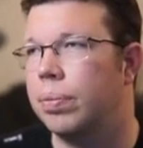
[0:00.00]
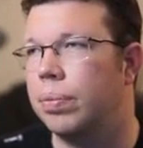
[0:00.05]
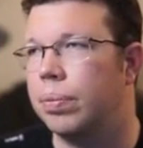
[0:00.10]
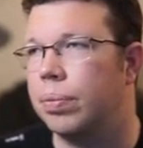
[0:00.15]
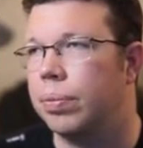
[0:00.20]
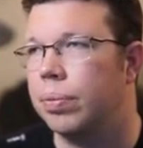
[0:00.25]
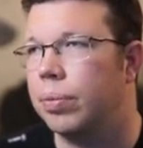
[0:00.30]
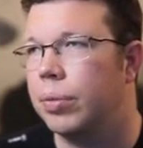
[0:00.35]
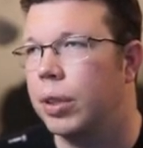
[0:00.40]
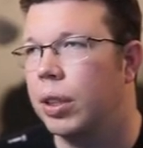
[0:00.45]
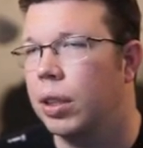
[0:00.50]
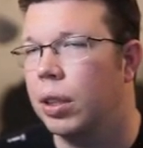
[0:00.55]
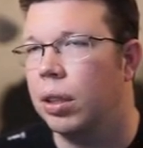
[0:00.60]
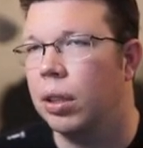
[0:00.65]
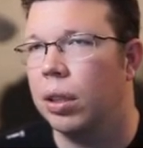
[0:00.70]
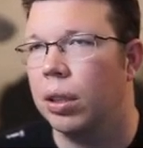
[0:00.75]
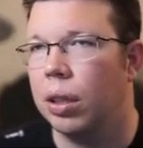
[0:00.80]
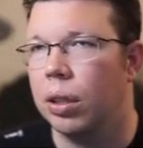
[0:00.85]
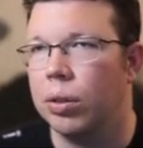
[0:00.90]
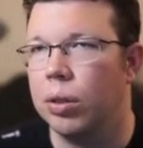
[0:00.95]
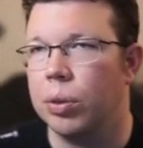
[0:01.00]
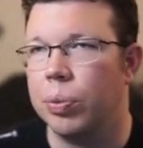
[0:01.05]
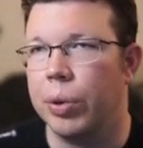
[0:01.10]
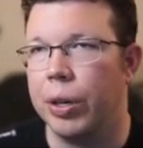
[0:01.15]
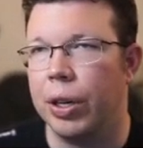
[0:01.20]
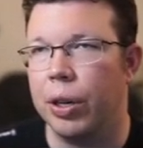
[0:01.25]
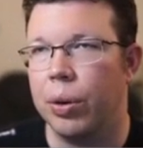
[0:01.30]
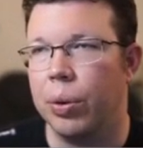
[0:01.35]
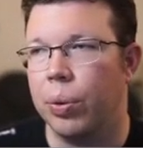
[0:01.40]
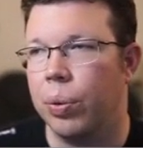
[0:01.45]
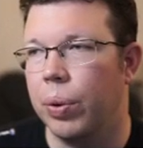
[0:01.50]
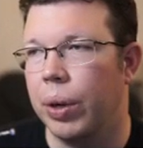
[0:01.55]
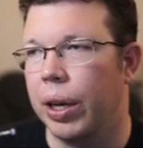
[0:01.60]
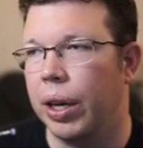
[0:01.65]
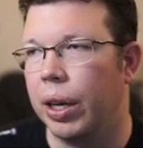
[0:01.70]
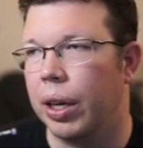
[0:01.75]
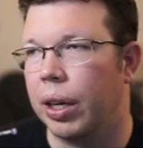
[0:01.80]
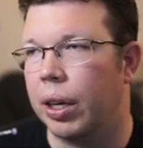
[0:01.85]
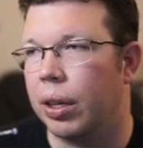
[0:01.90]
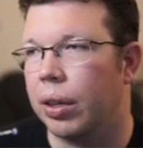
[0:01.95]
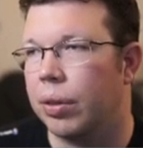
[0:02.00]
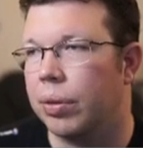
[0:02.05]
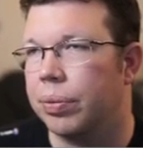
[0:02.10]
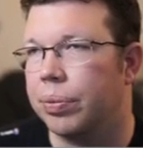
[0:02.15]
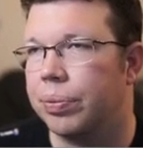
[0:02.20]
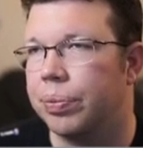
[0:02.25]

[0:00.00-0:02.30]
this one's pretty quick.